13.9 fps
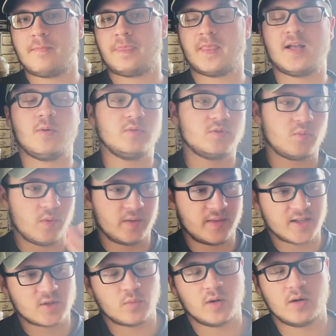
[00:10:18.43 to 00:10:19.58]
That's, what,
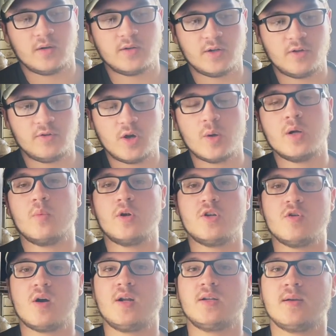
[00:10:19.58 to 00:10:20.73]
that's where, you know, knowing where you
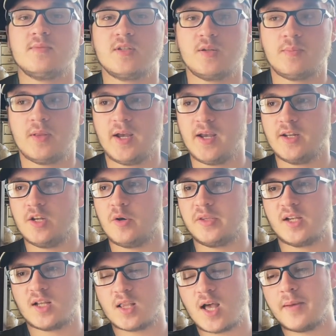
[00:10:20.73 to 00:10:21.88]
hunt comes into play and knowing
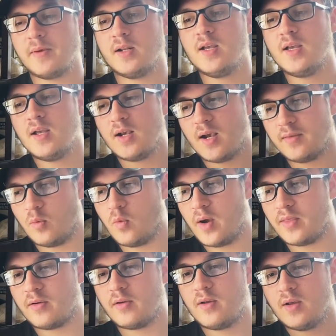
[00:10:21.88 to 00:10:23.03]
the climate and the
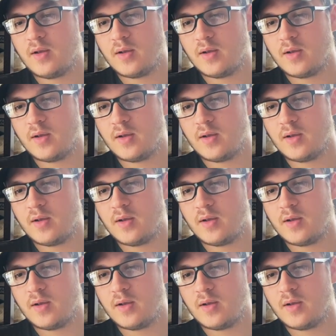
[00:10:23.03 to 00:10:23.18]
weather